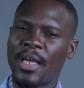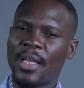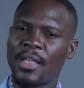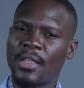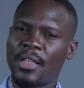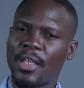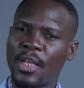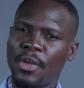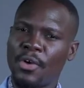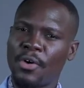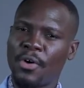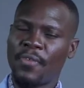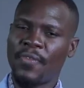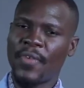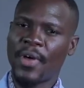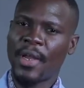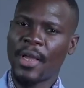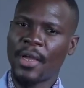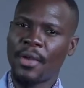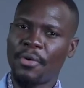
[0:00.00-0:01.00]
I think of
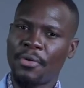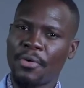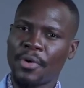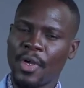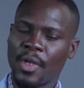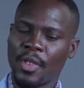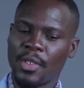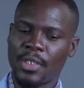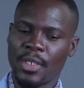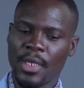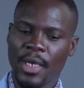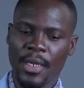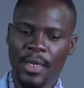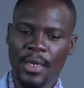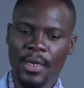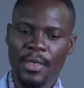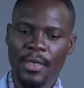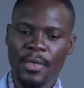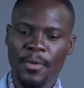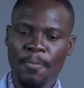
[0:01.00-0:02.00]
and I create.
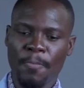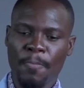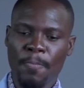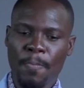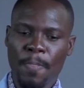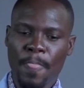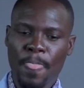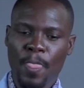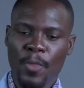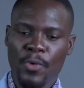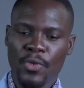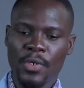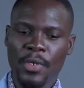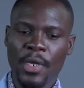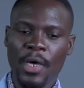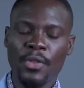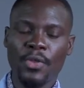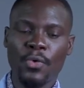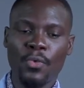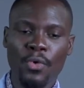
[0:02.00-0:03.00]
And so
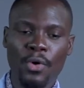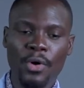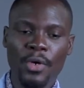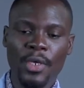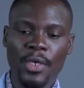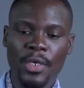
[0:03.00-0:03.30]
now the work